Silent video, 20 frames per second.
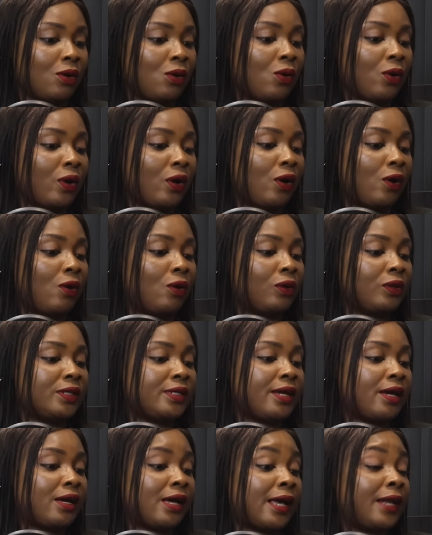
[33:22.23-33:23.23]

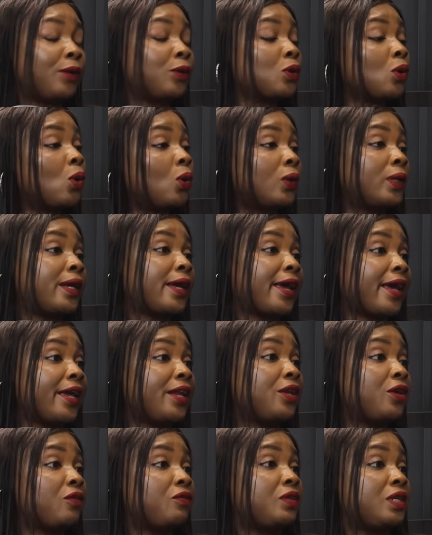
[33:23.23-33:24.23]
under any of
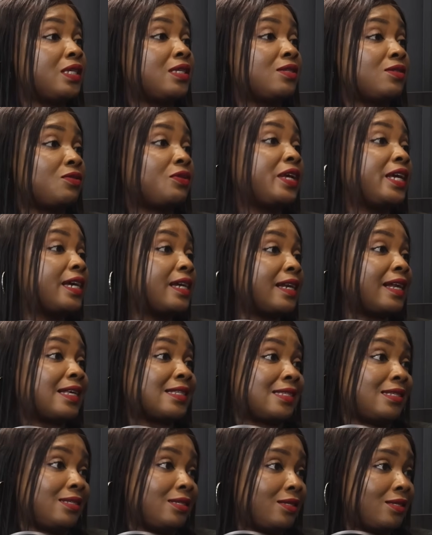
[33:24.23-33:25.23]
these three
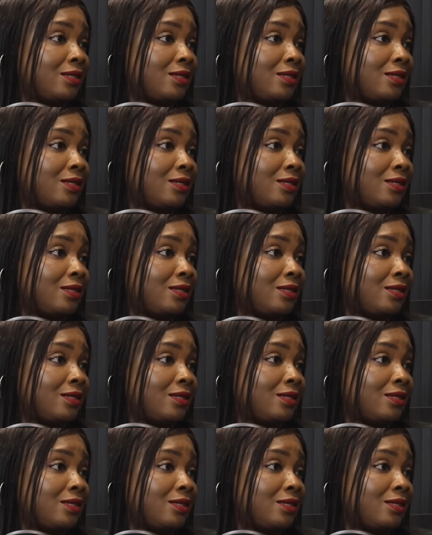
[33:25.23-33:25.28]
classes